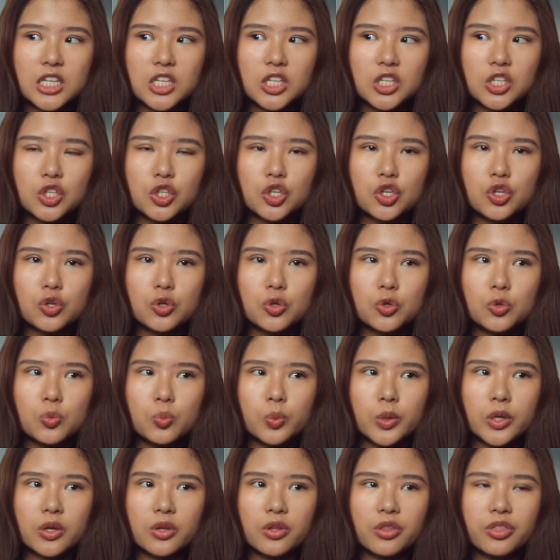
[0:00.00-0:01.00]
you
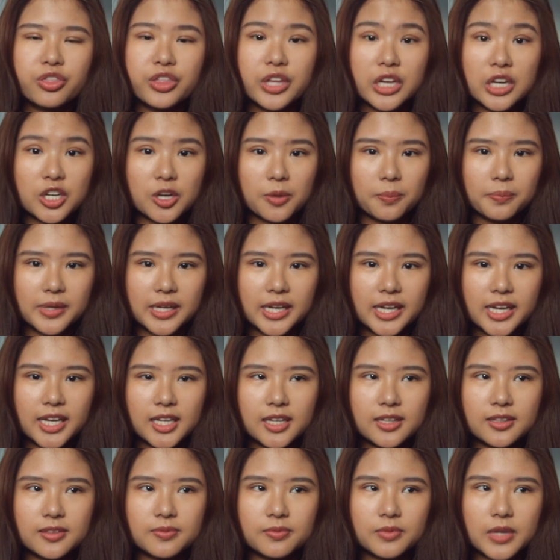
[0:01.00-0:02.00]
will thin your
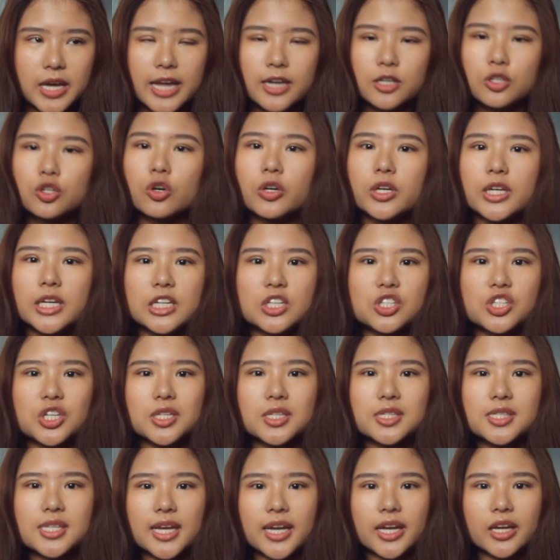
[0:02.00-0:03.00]
blood. And don't eat
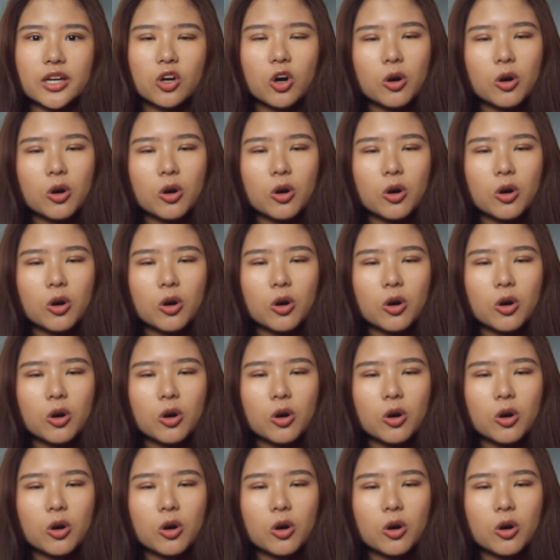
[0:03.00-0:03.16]
ginseng!